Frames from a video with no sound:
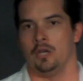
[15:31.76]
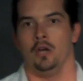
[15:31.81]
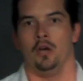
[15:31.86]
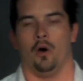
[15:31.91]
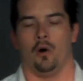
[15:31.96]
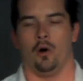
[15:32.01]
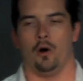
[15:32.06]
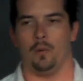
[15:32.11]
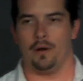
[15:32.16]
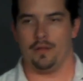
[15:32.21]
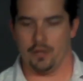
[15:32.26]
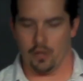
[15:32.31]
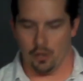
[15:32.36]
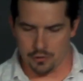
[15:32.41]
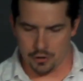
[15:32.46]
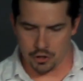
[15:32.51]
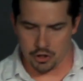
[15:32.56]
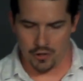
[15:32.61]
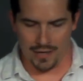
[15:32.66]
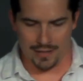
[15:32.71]
or one of the
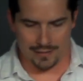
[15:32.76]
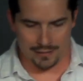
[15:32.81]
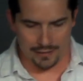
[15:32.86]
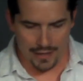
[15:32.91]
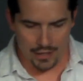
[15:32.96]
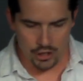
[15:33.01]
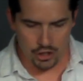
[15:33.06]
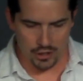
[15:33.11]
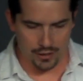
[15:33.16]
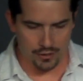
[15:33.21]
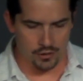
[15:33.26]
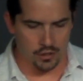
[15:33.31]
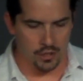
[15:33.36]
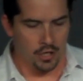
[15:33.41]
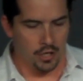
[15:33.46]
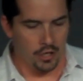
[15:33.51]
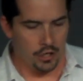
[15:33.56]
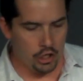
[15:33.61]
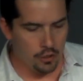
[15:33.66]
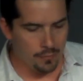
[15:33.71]
older translations,
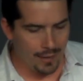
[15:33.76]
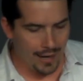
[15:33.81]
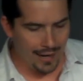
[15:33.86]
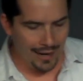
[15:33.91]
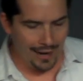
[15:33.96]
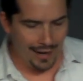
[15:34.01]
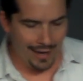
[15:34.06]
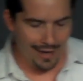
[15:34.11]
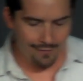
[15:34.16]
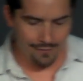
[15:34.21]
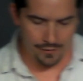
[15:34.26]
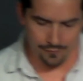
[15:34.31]
you might have in